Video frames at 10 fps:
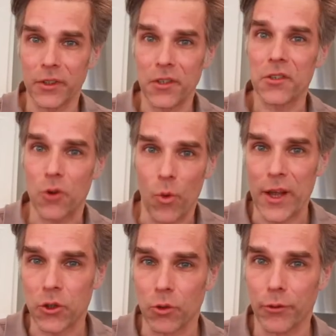This is a
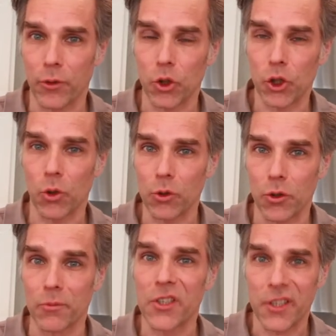rental for
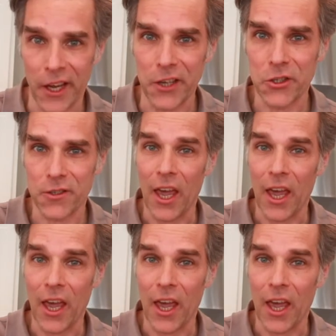short-term stays,